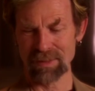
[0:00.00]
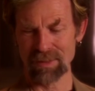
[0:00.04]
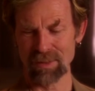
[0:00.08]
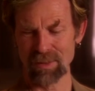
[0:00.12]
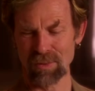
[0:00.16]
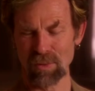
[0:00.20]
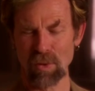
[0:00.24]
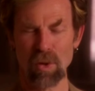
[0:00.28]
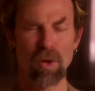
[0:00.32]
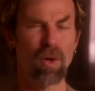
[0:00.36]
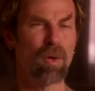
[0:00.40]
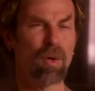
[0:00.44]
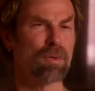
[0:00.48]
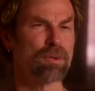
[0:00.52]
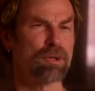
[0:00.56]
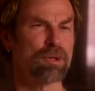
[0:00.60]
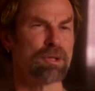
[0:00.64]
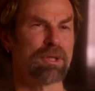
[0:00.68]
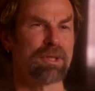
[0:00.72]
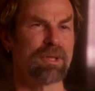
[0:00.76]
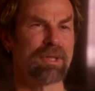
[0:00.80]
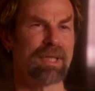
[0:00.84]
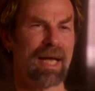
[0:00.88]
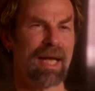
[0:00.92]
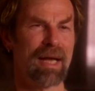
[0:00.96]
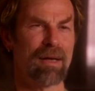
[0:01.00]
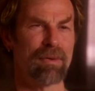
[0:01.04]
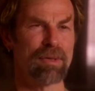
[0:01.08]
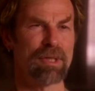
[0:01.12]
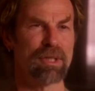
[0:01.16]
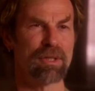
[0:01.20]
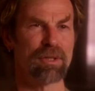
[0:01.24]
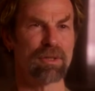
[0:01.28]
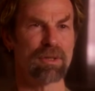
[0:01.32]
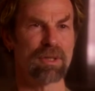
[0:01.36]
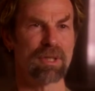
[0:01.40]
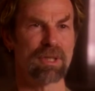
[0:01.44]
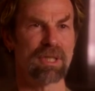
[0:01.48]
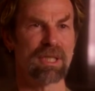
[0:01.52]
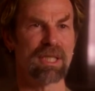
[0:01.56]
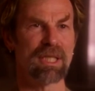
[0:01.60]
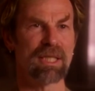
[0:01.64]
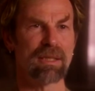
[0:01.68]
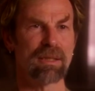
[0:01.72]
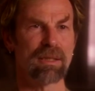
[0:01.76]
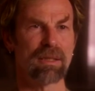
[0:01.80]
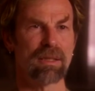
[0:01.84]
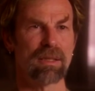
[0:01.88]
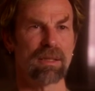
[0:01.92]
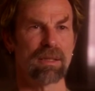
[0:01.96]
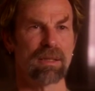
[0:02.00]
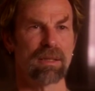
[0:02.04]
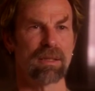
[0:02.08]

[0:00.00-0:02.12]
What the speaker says: holds you down in your seat.